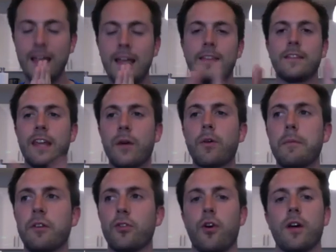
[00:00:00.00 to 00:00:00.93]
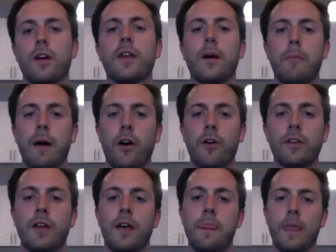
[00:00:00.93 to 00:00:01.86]
Today we're going to be talking about
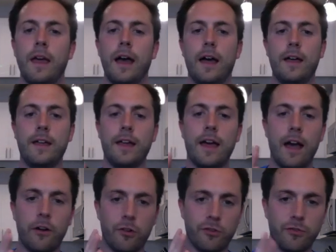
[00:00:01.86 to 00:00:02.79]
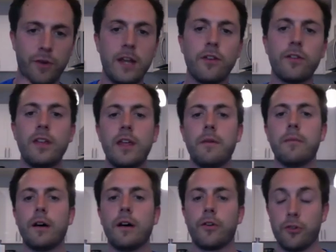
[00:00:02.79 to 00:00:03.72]
how to train your team
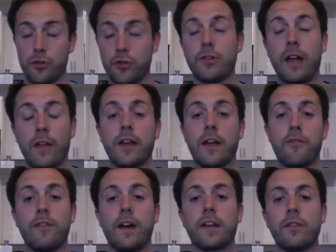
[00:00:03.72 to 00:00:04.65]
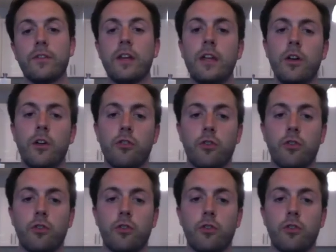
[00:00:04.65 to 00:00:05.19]
or your downline effectively to